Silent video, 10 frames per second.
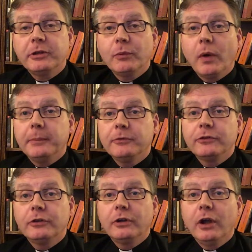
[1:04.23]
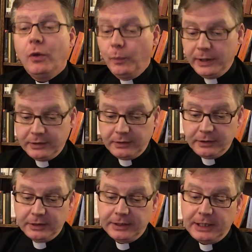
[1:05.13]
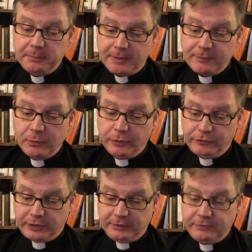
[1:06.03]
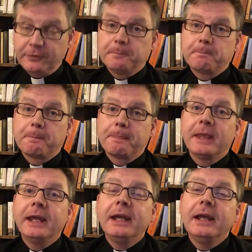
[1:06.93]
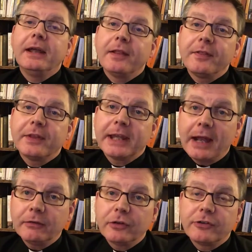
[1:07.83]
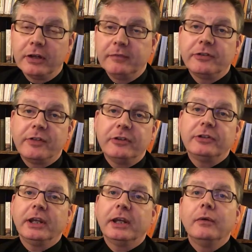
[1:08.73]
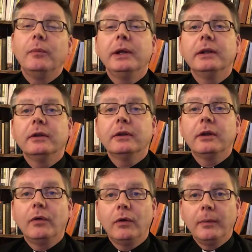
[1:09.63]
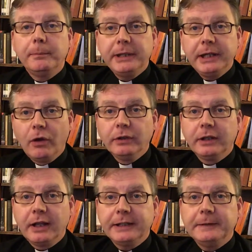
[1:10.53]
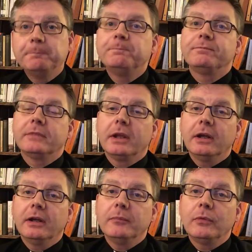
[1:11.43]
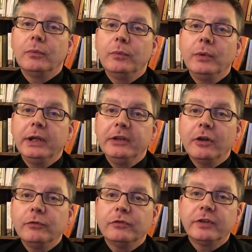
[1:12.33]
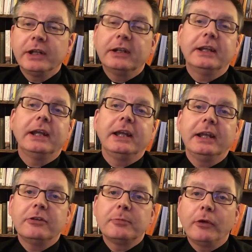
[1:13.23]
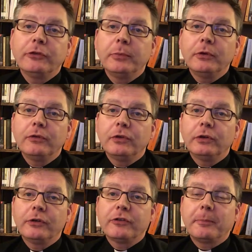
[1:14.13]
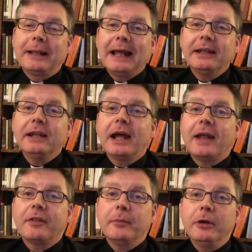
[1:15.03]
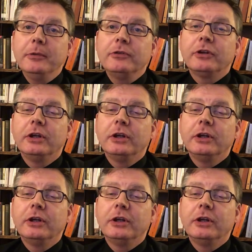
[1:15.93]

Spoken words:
wipes will keep everyone safe. The carol service this year will be online. We don't feel it's possible for us to plan at the moment